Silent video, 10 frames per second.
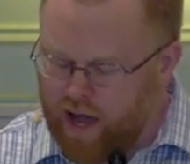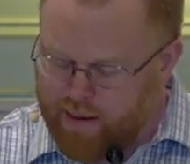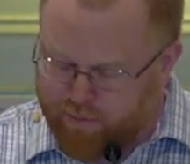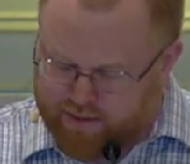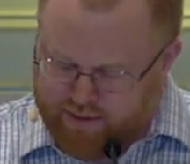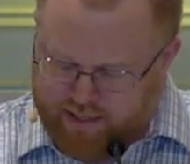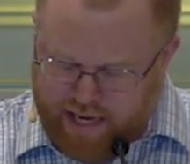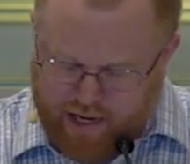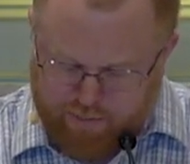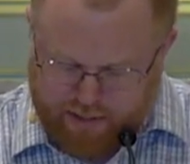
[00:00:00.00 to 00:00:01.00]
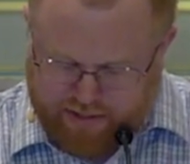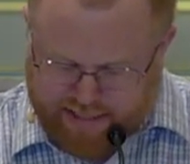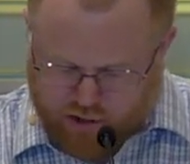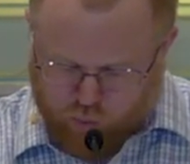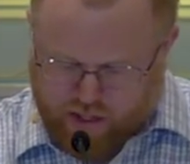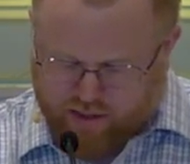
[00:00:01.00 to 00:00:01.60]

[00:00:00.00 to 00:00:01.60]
must sin be dealt with,